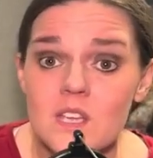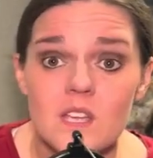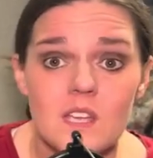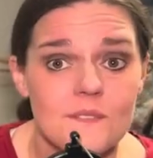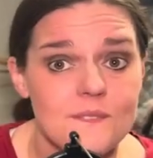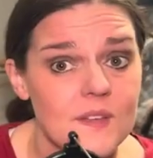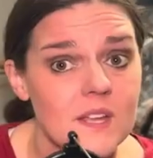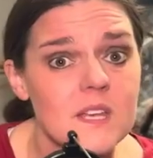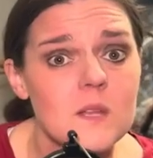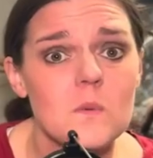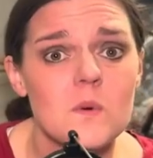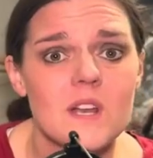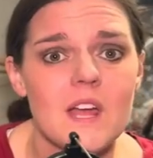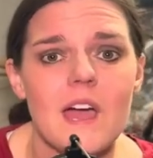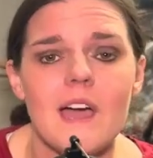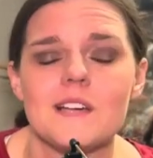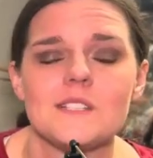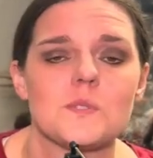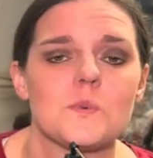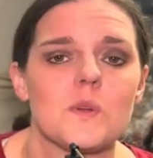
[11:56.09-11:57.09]
If anyone
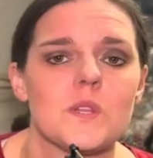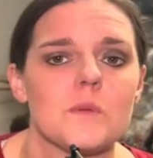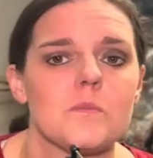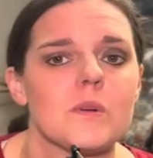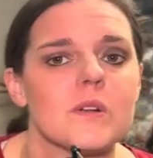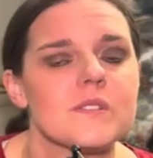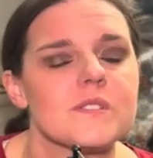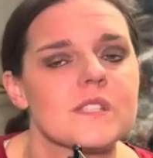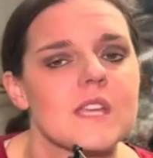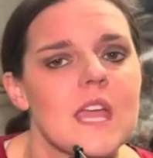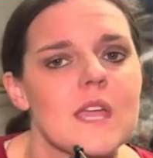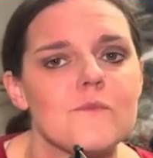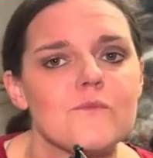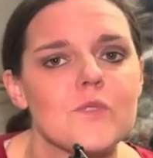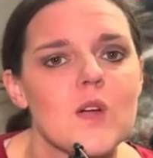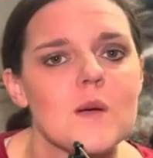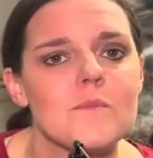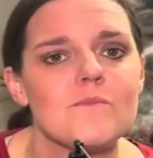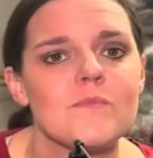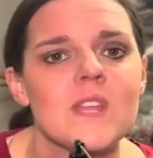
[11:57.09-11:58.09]
asked where the birds came
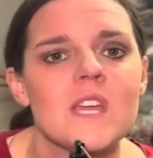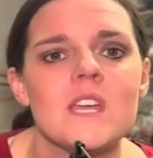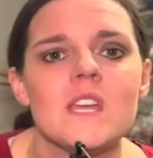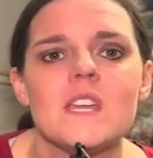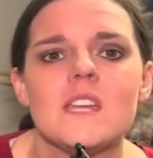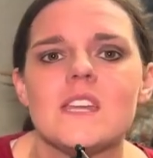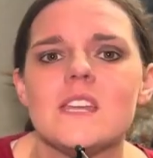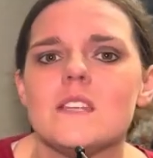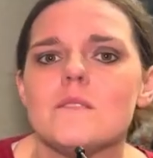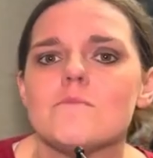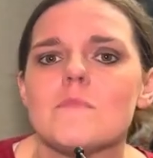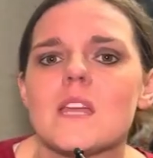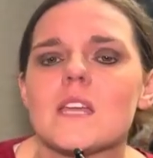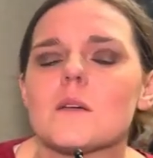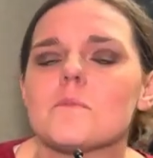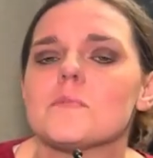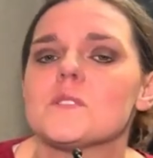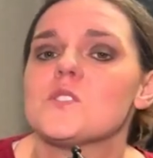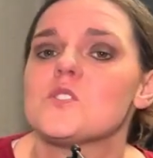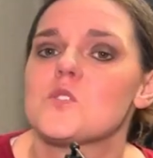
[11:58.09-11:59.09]
from, he'd make
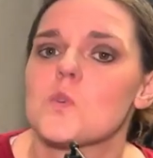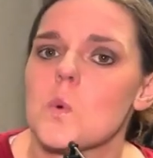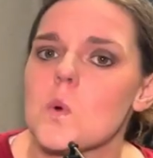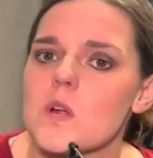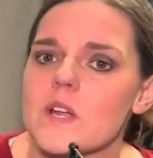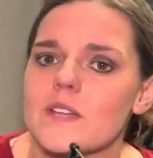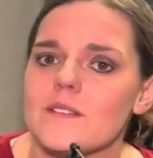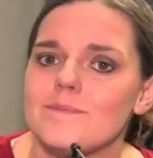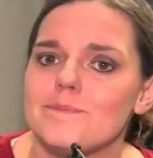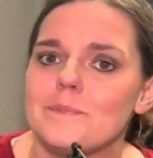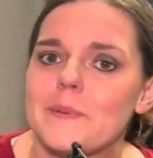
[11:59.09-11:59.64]
up a story,